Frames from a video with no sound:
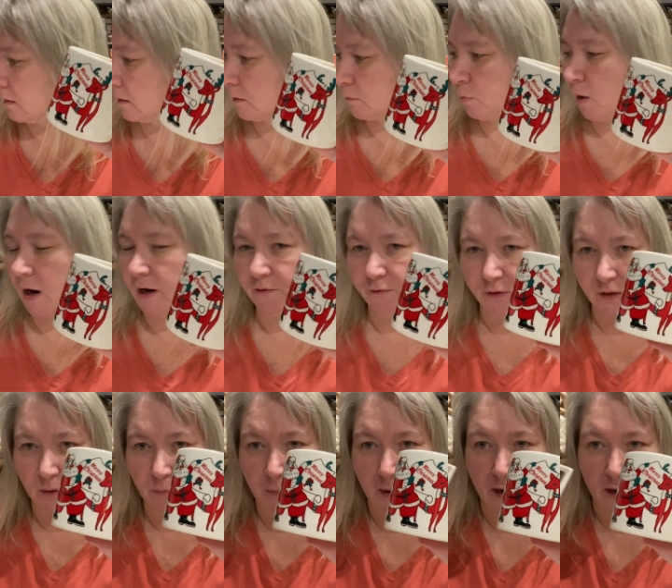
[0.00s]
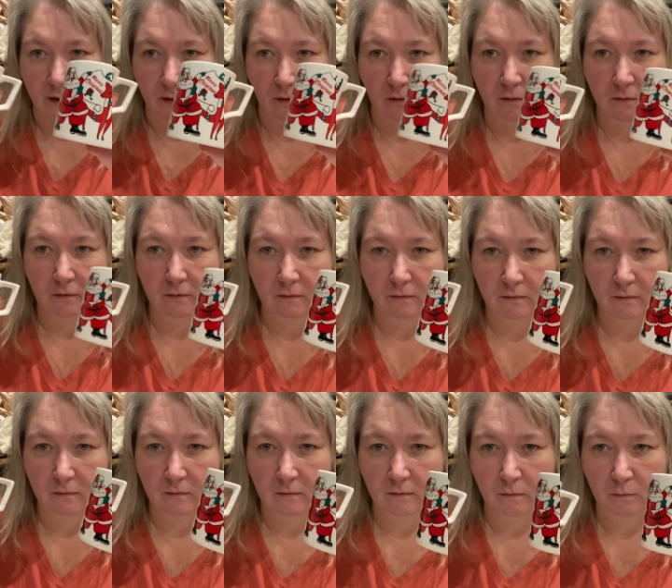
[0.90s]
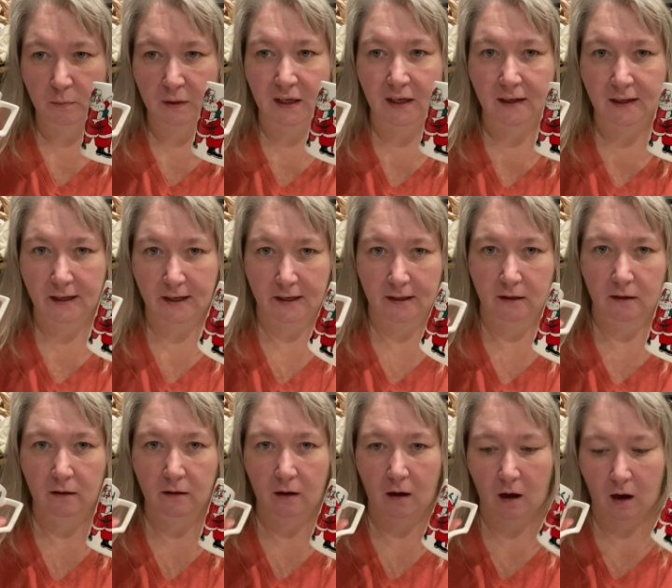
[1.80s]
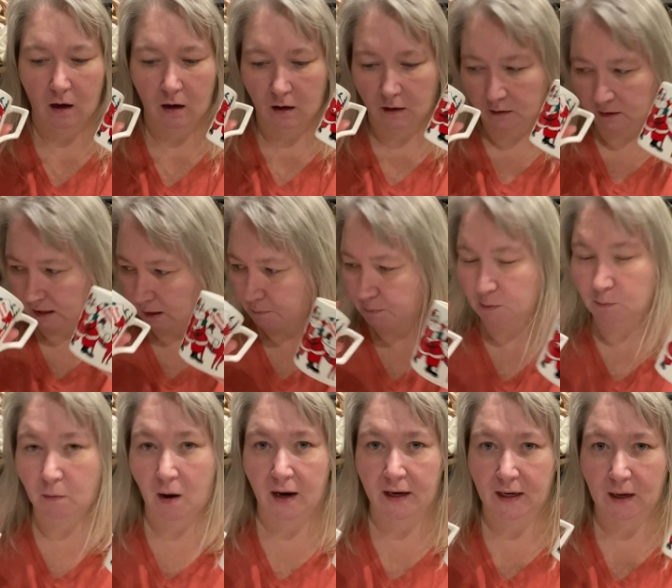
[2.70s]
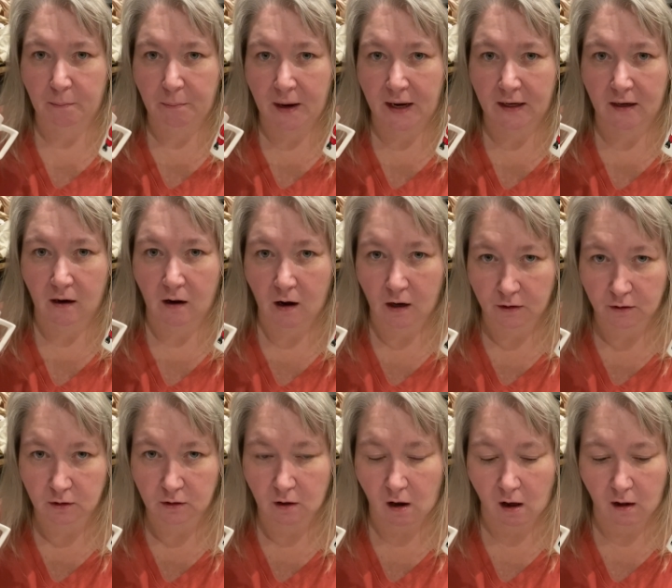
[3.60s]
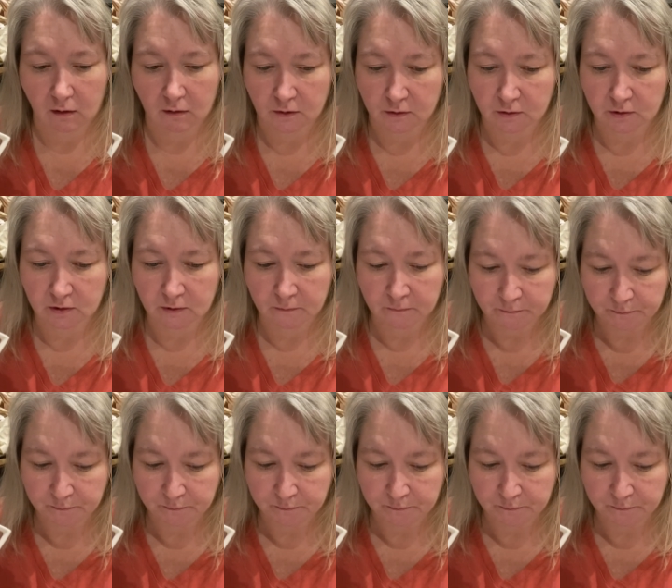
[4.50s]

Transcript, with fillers: Probably for the pair. But again, keep in mind I paid $100